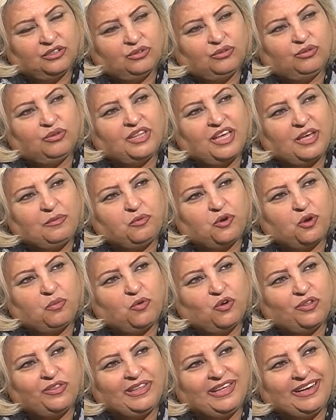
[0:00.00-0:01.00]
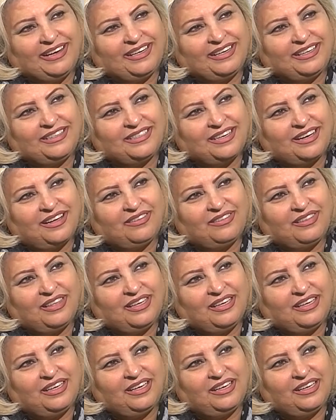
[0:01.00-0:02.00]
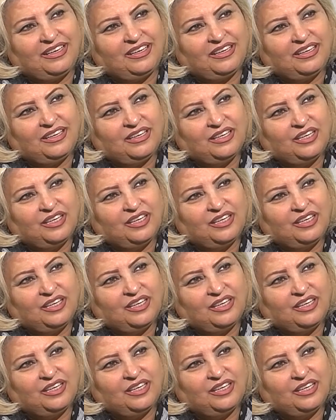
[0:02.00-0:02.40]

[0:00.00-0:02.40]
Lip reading: Do they promote their critical thinking?